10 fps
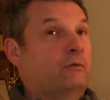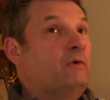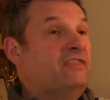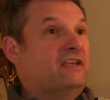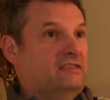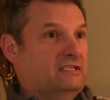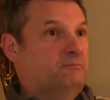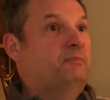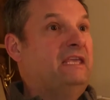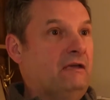and we think this
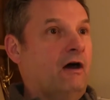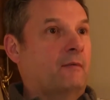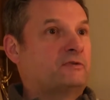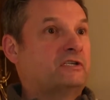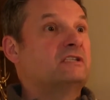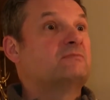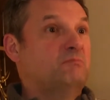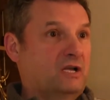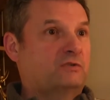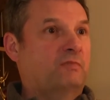B option is
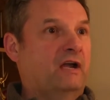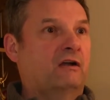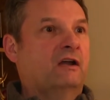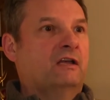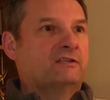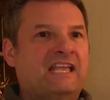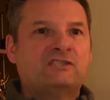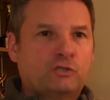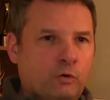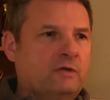much better.
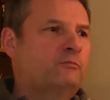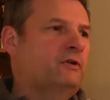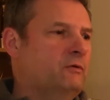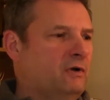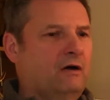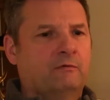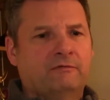It's going pretty well.